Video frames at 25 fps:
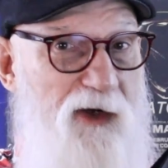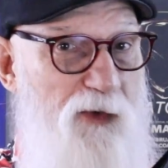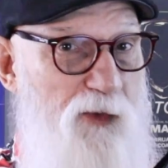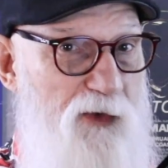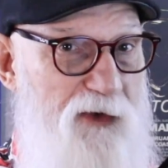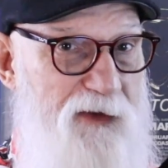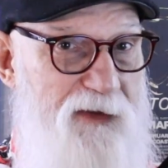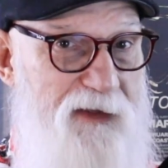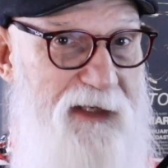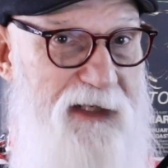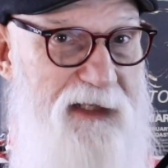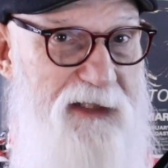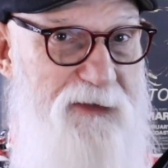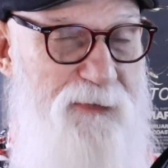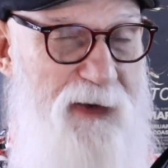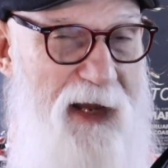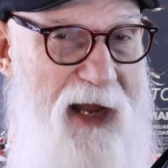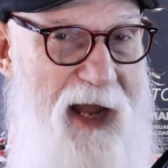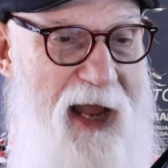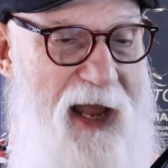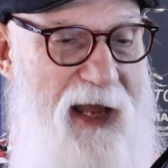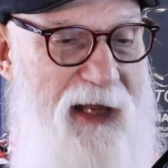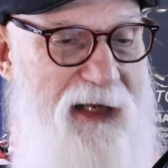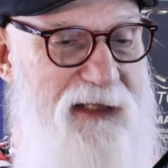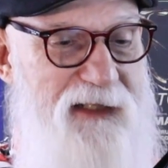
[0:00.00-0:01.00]
were these
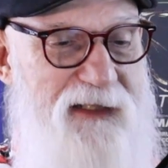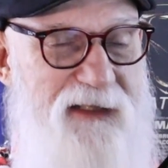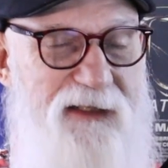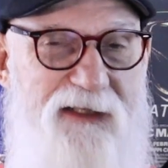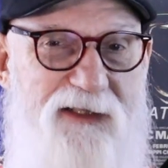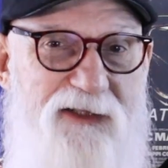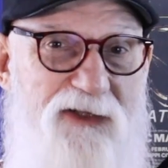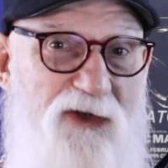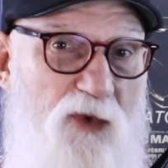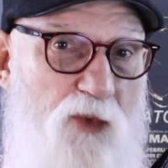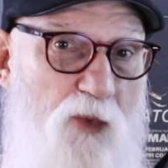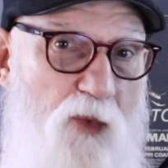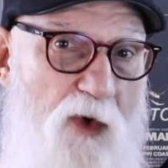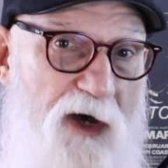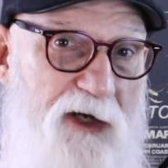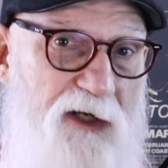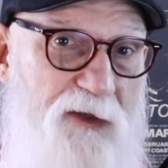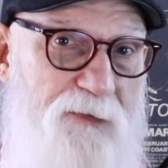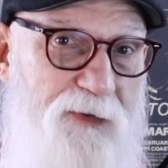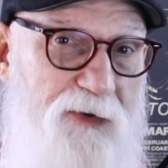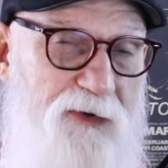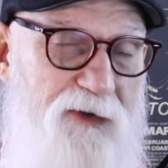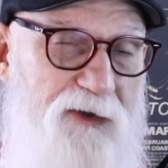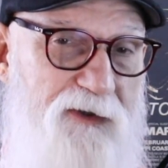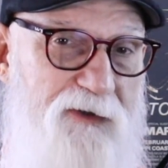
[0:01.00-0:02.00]
bags. These are
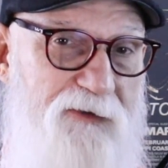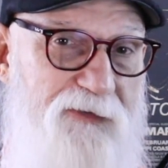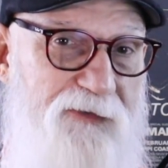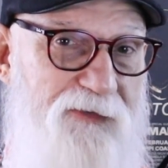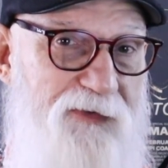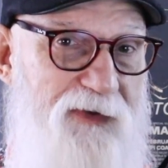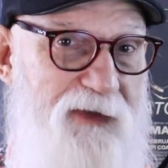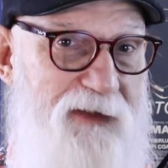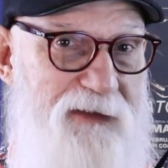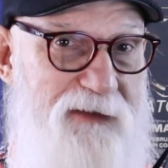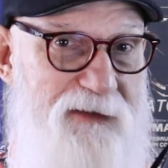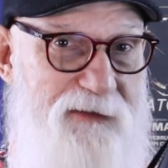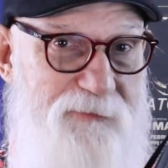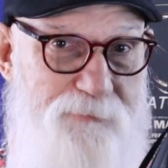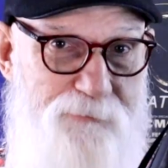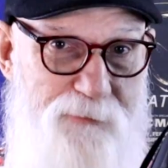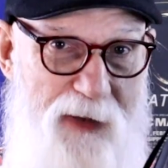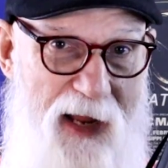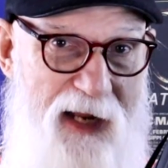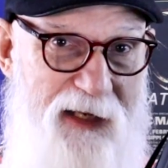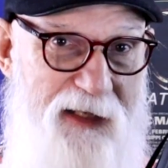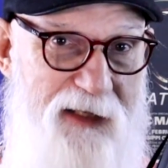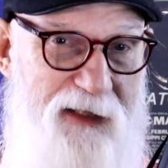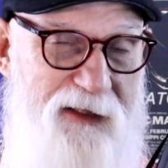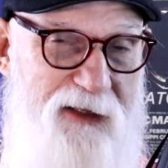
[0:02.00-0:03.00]
waterproof
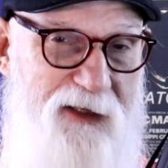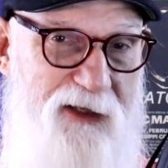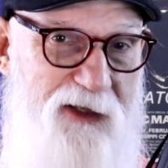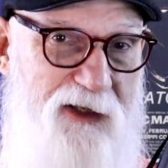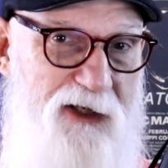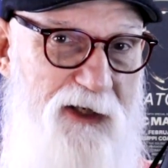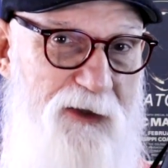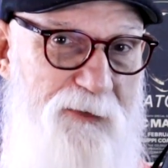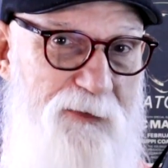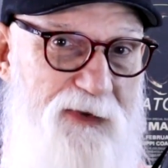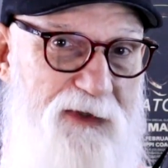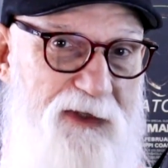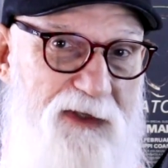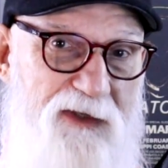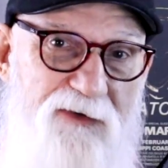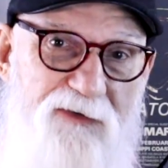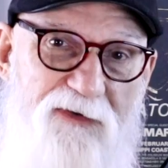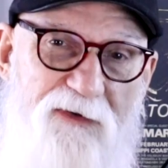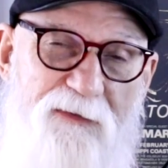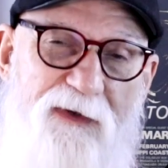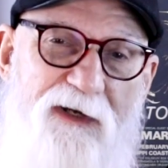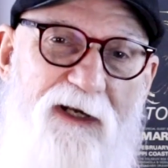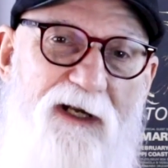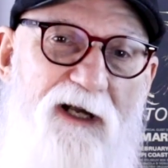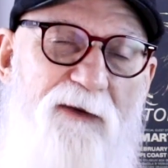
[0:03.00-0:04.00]
packing cubes
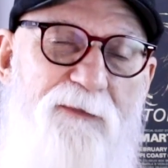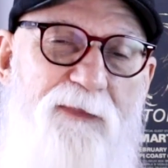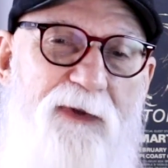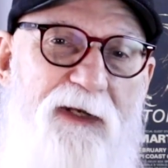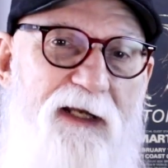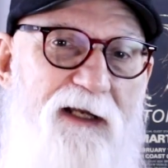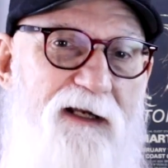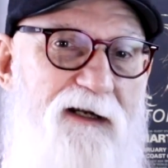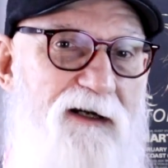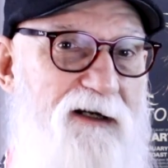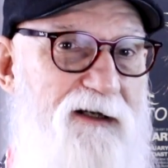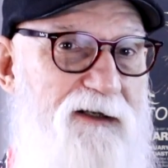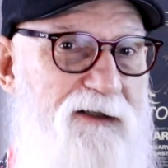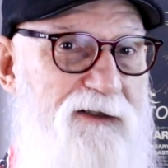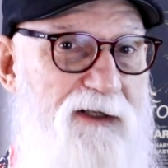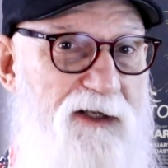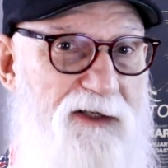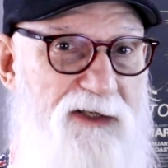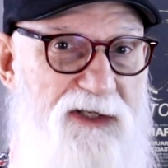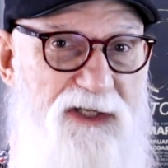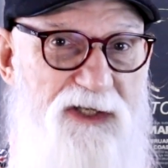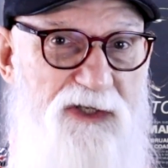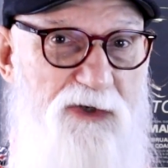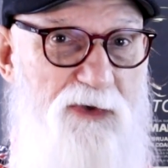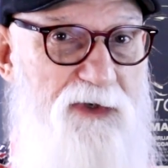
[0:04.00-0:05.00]
from a company called
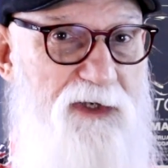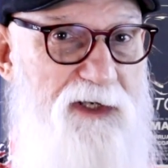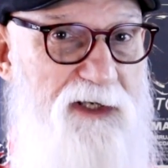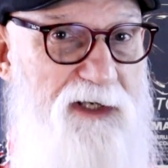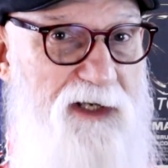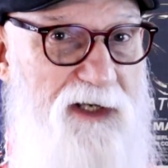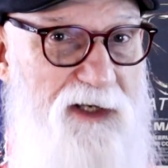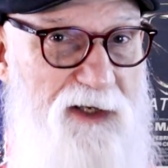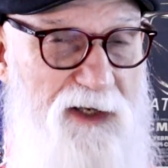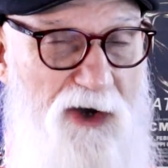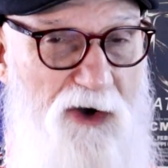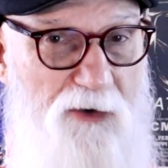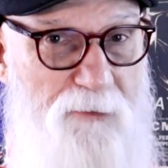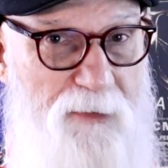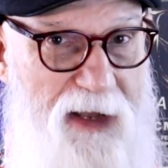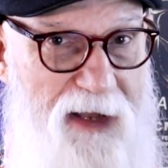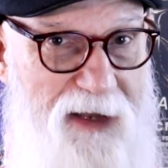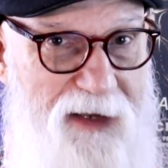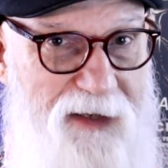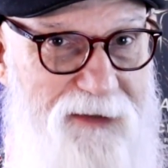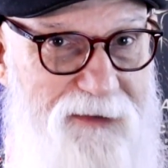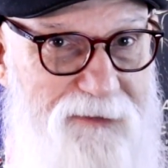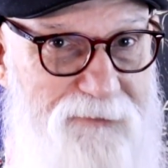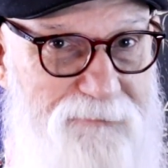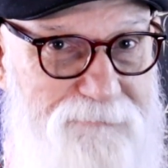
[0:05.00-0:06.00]
Suited
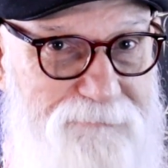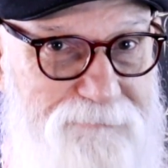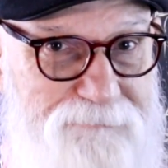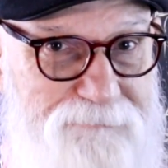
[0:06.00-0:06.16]
Nomad.